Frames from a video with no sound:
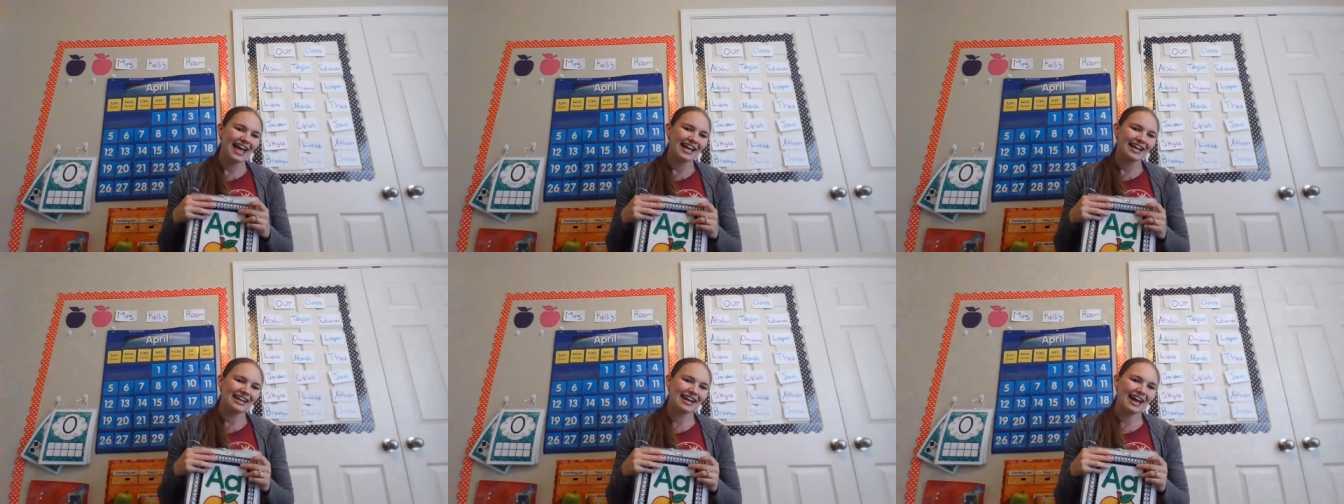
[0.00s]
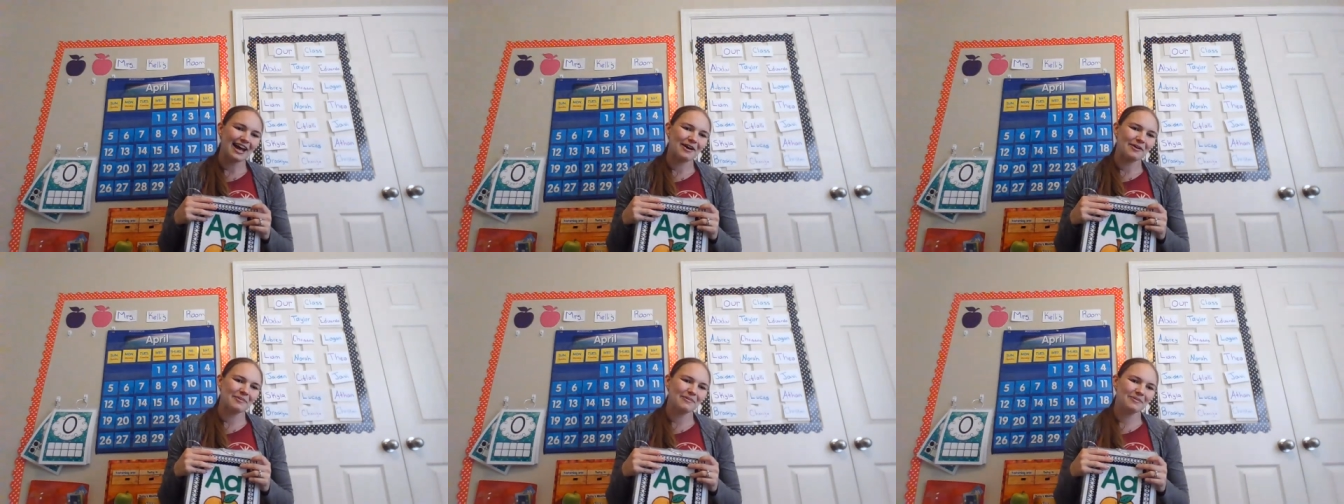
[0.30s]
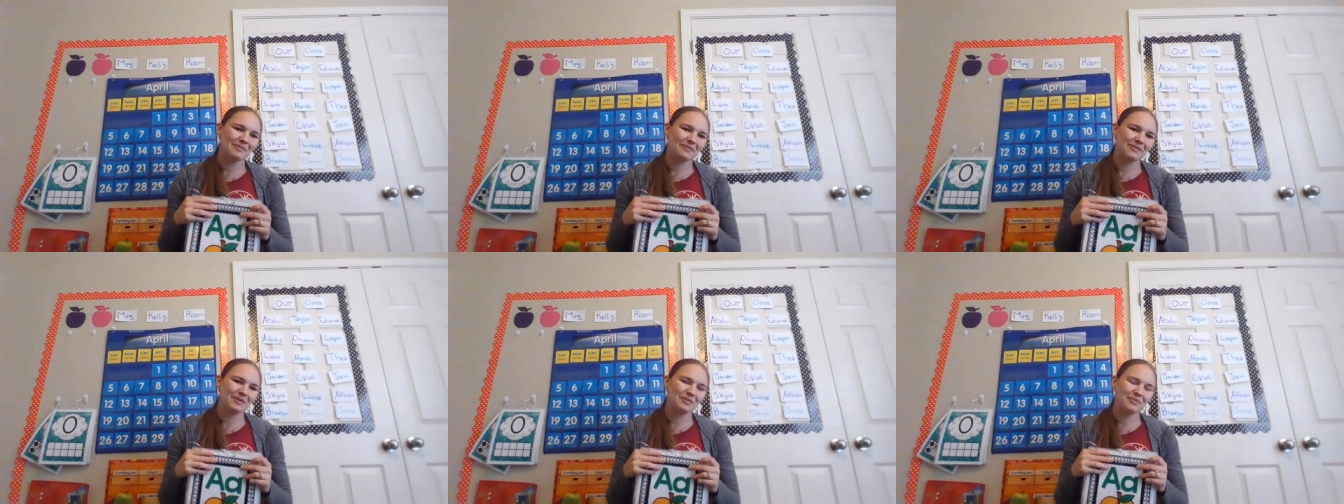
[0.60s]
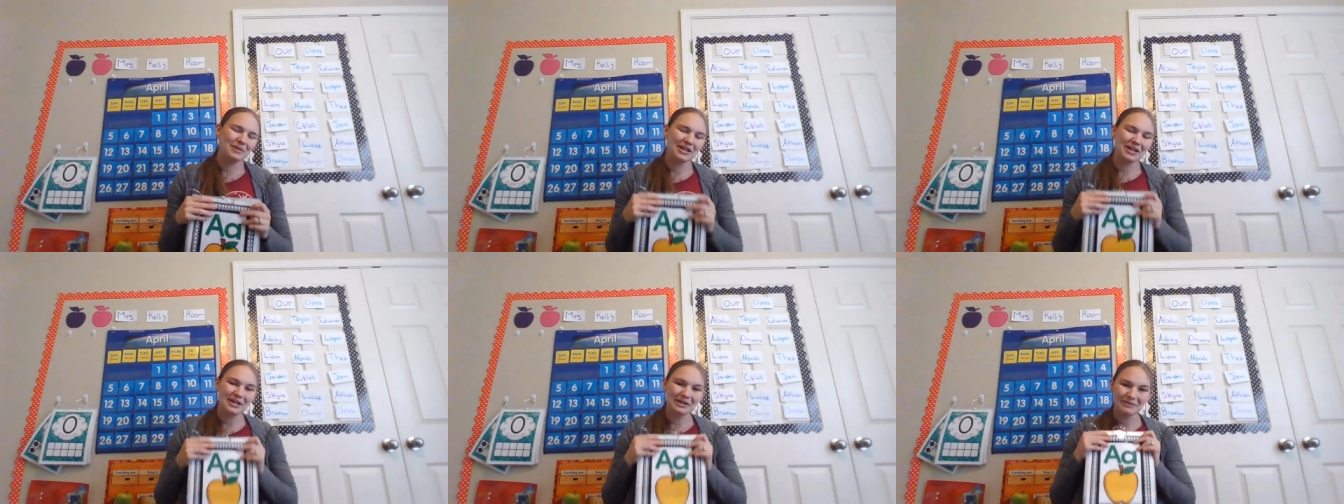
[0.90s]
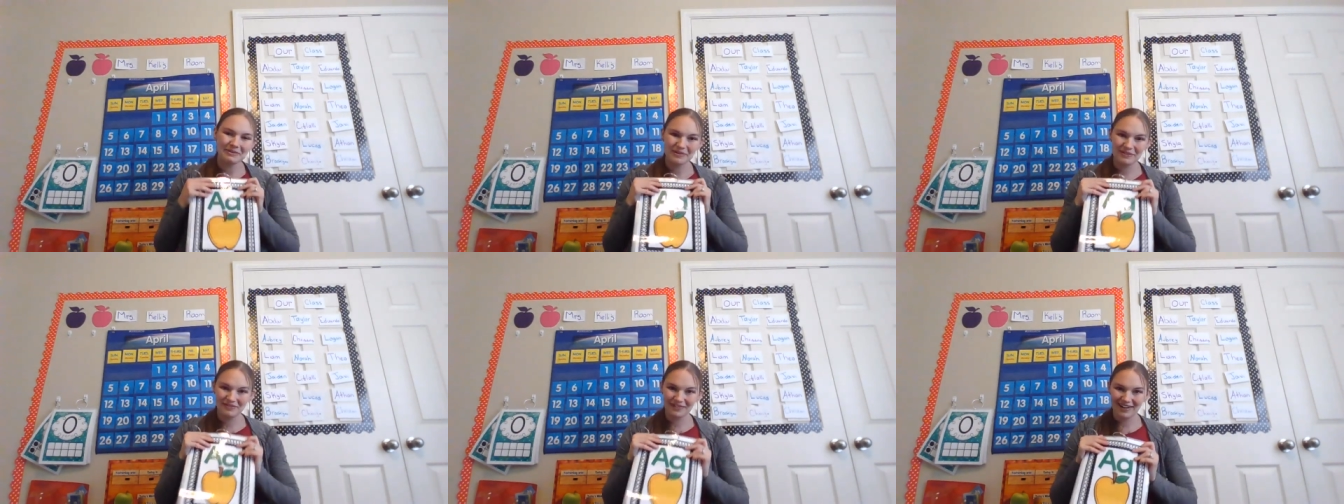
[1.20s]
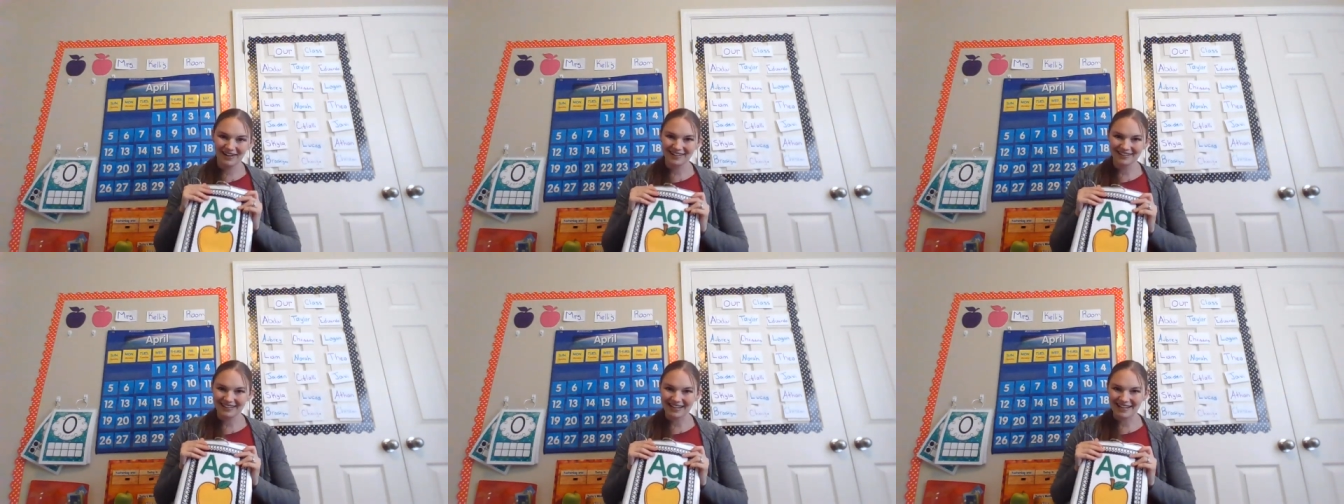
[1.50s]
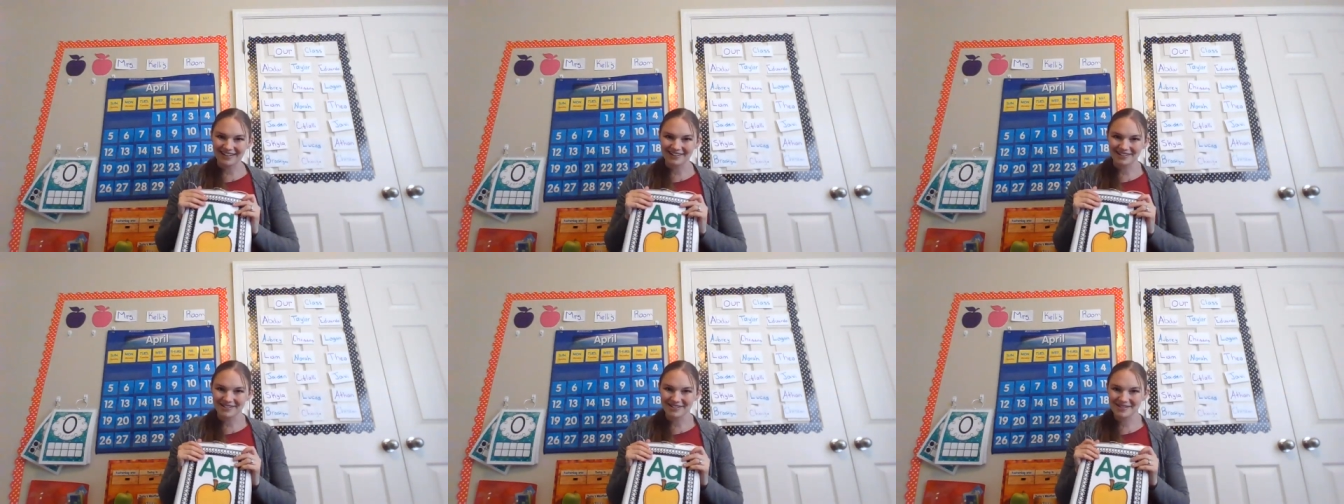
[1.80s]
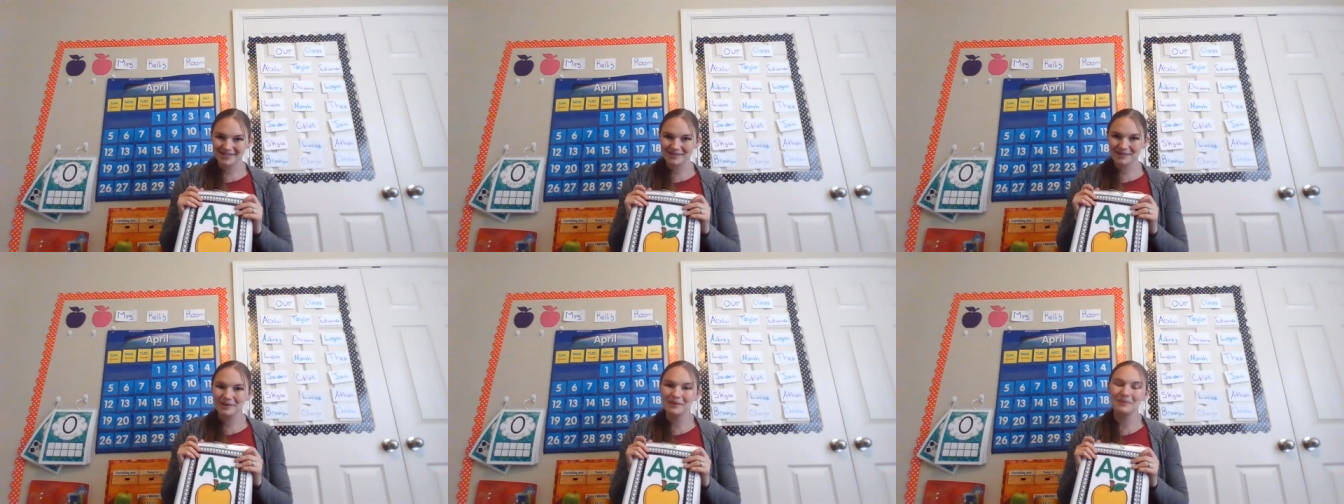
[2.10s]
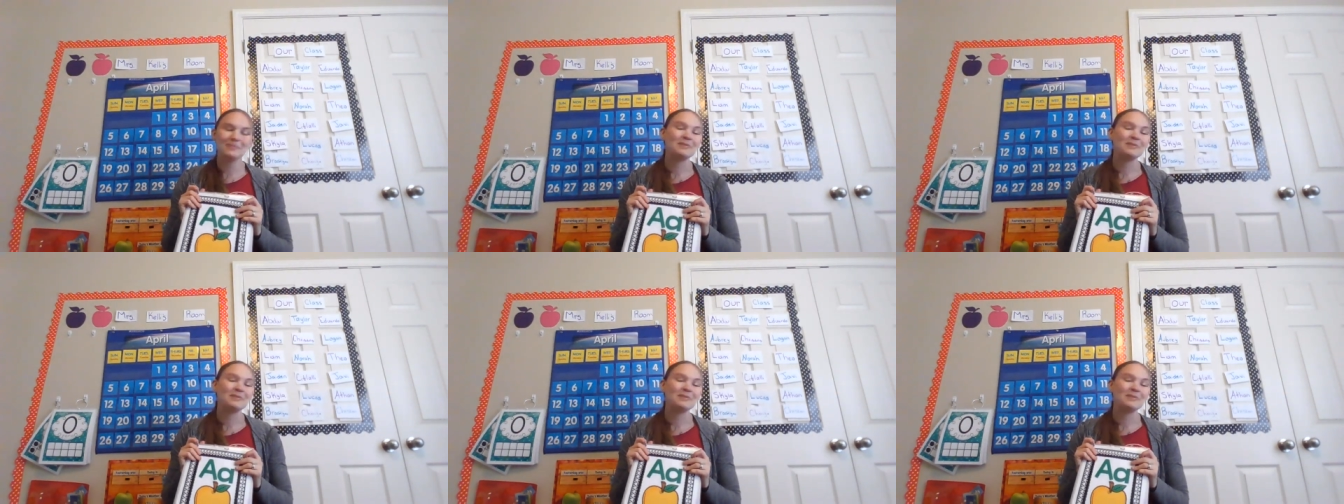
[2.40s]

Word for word: Now, go over our letters.